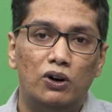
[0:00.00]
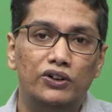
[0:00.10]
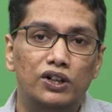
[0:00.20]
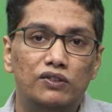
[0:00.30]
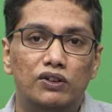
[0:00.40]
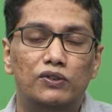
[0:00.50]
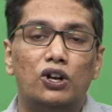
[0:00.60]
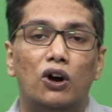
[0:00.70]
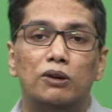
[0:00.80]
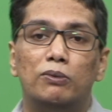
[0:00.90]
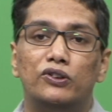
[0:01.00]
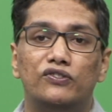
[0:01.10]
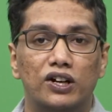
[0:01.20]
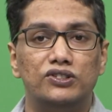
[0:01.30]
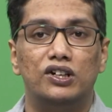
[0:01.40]
module, we will talk about
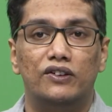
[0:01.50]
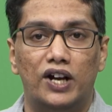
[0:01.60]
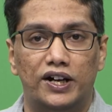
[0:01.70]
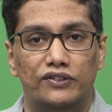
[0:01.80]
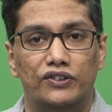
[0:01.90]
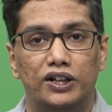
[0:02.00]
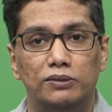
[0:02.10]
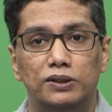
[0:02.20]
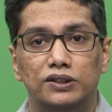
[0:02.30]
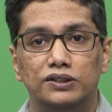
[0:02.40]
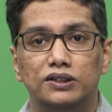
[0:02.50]
function of random variable.